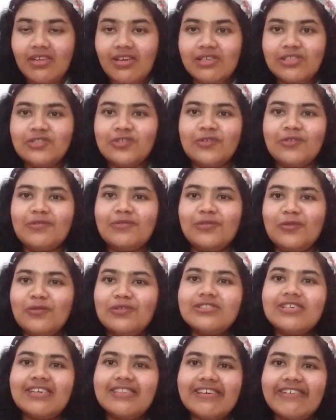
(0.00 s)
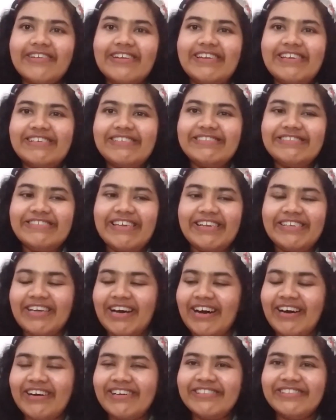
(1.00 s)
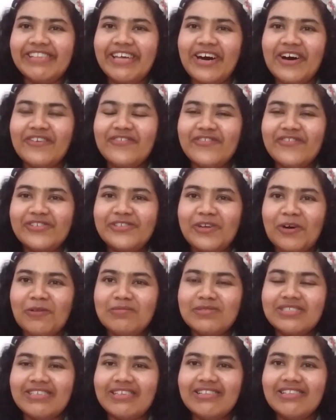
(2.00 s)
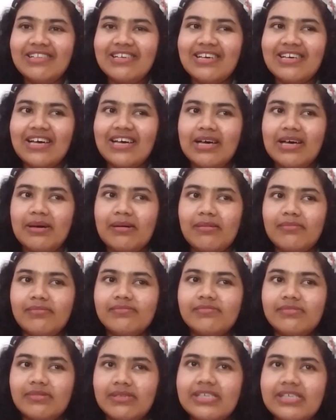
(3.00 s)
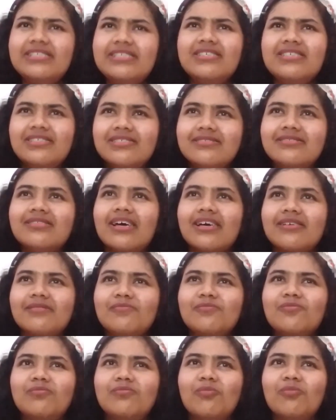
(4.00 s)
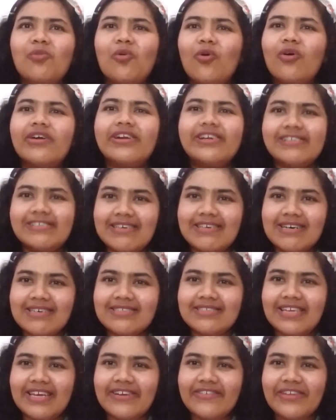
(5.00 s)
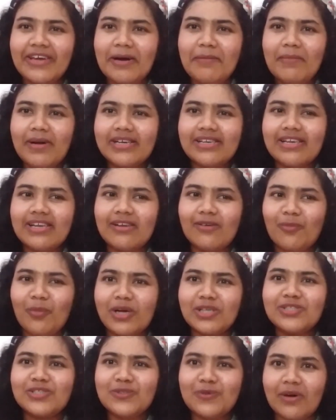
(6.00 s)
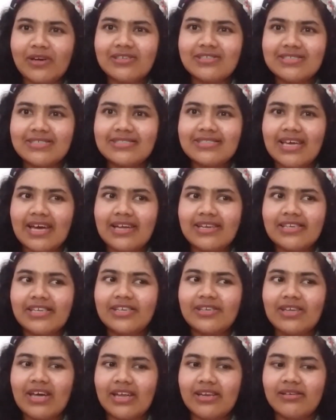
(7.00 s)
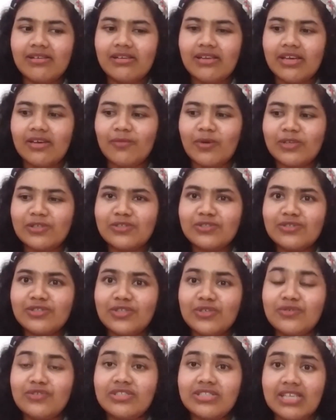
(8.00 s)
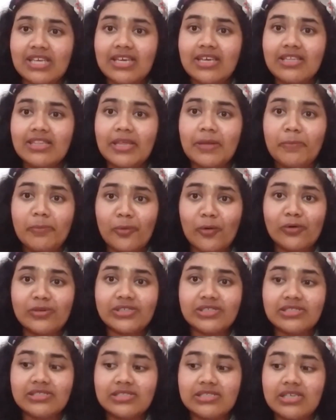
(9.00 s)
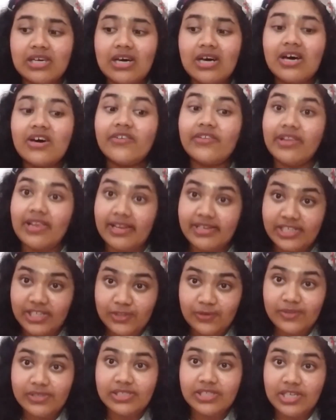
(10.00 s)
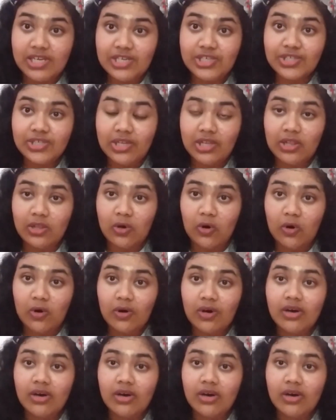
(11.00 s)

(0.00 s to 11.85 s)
So those are the critics that are there for domicile. It is like more criticized area, but once you understand it and like once you see the importance relating to international law,